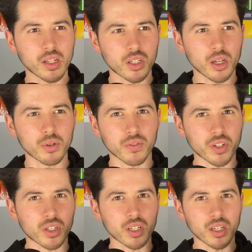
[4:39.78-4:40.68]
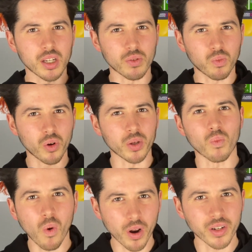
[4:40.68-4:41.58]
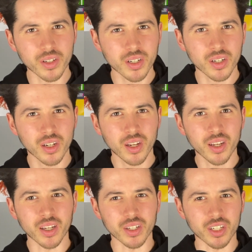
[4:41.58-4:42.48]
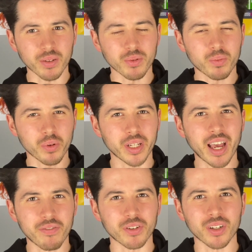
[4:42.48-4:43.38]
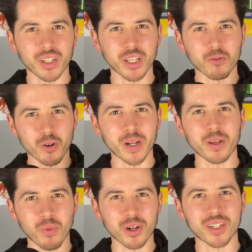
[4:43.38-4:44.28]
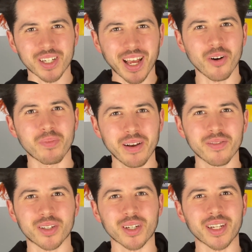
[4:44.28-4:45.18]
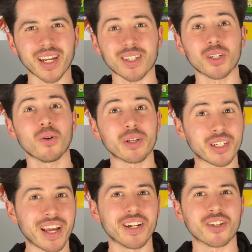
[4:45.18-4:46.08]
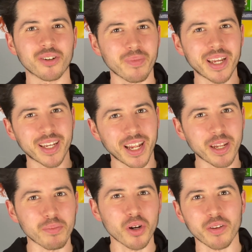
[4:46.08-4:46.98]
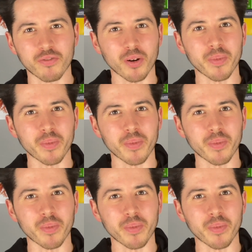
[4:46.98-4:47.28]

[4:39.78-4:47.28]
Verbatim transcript: terms of his is what he wants. It seems pretty evident that he really wants to help Everton. He has no intention of making any money from